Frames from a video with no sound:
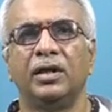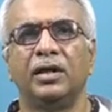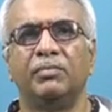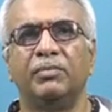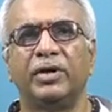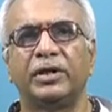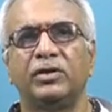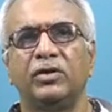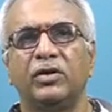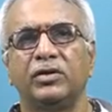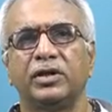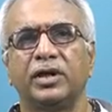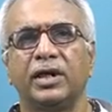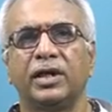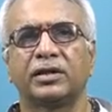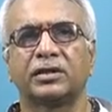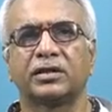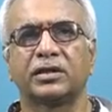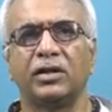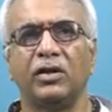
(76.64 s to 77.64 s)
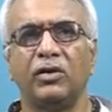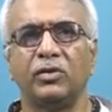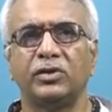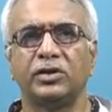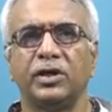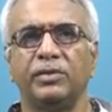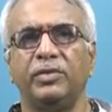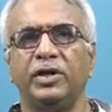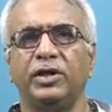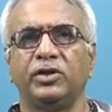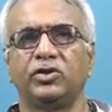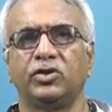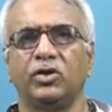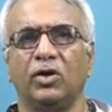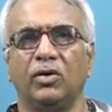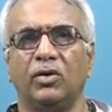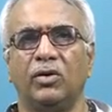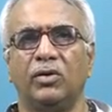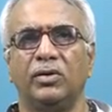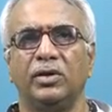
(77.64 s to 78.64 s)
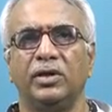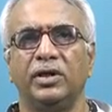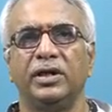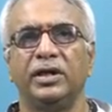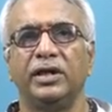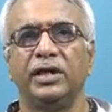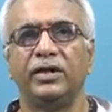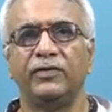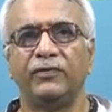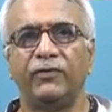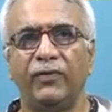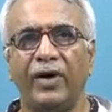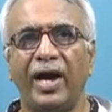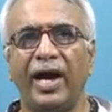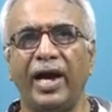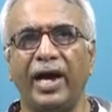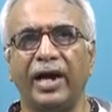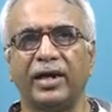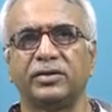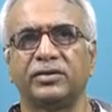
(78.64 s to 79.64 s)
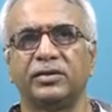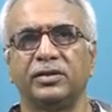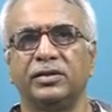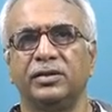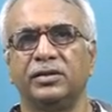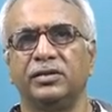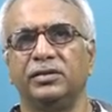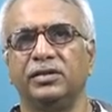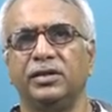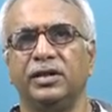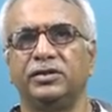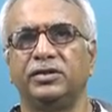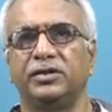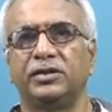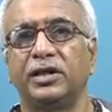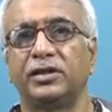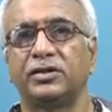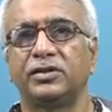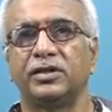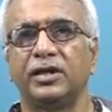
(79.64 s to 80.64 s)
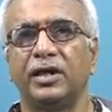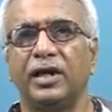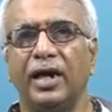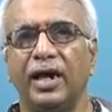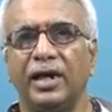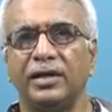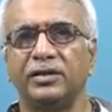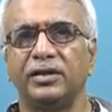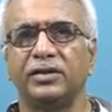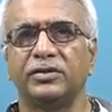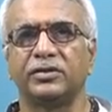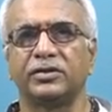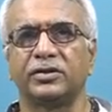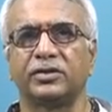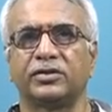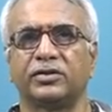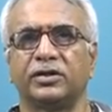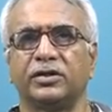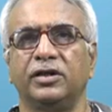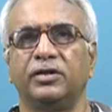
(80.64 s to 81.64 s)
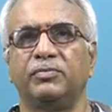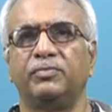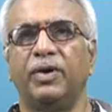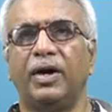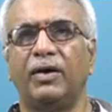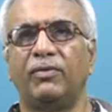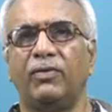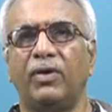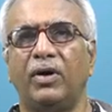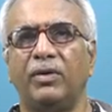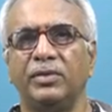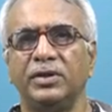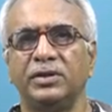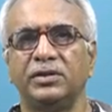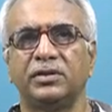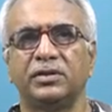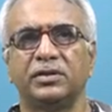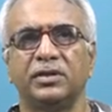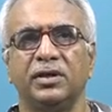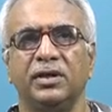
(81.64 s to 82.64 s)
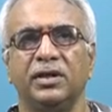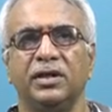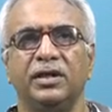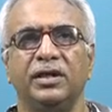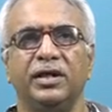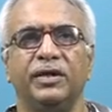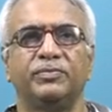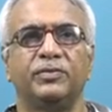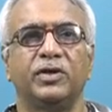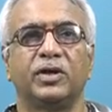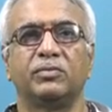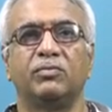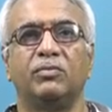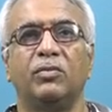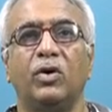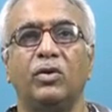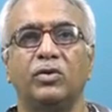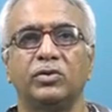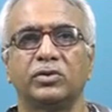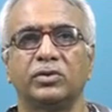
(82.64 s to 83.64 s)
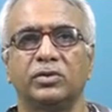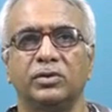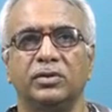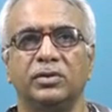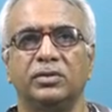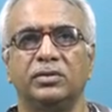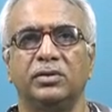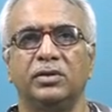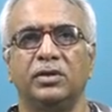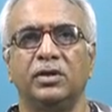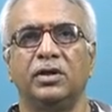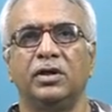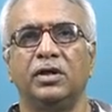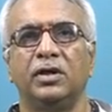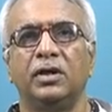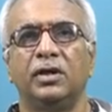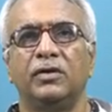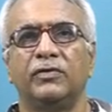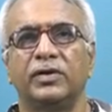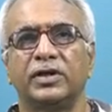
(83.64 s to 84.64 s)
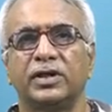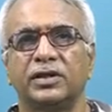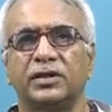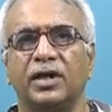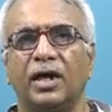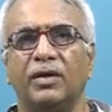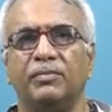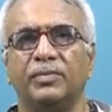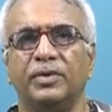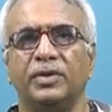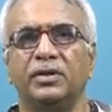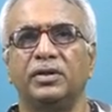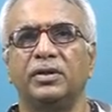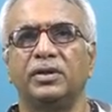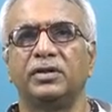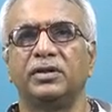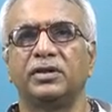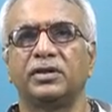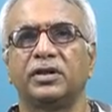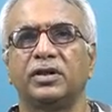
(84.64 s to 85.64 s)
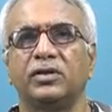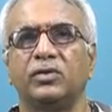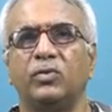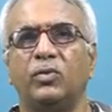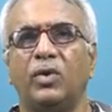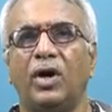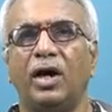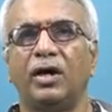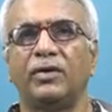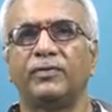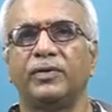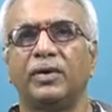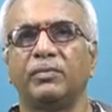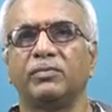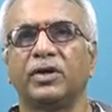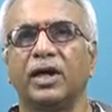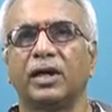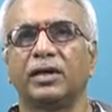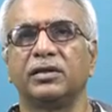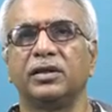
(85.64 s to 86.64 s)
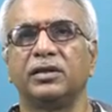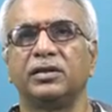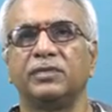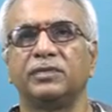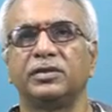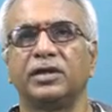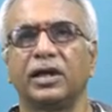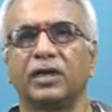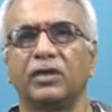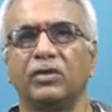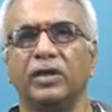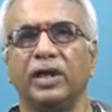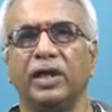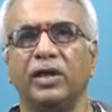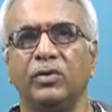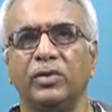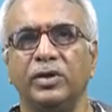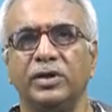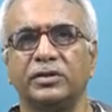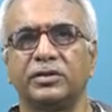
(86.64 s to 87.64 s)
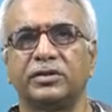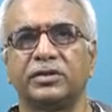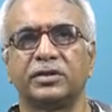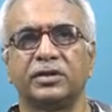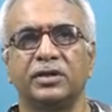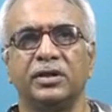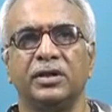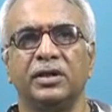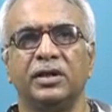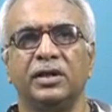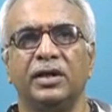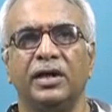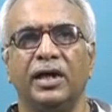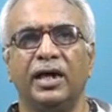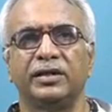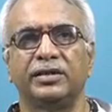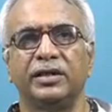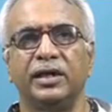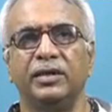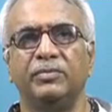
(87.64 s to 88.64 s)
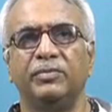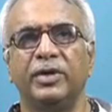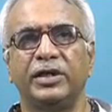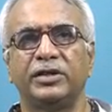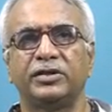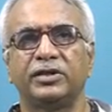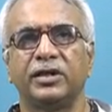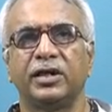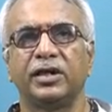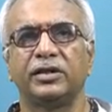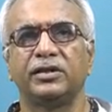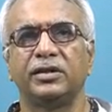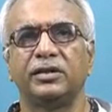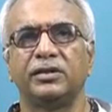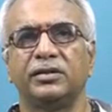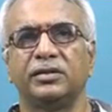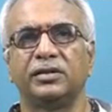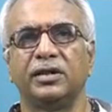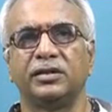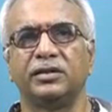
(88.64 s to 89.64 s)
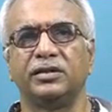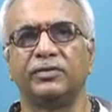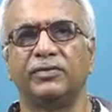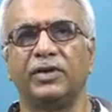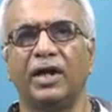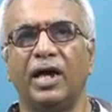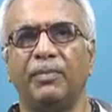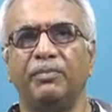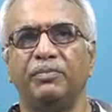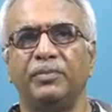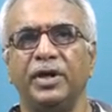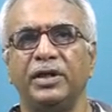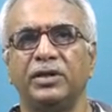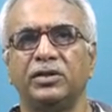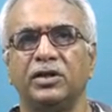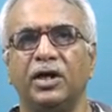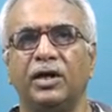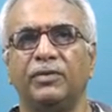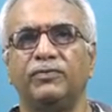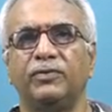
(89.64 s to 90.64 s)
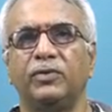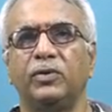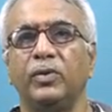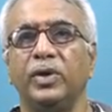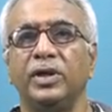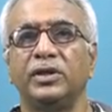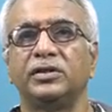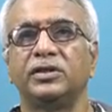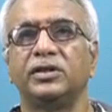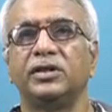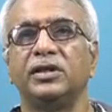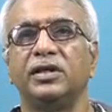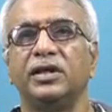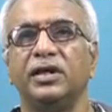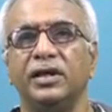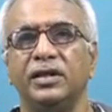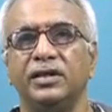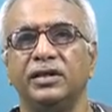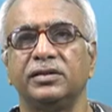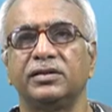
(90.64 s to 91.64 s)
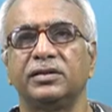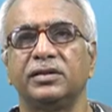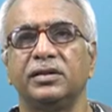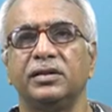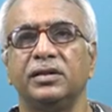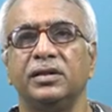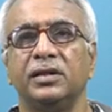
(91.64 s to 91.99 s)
but not exclusively so. In fact, they are just as interested in performance, if not more so. For example, recent work from cognitive psycholinguists has investigated the development of fluency in learners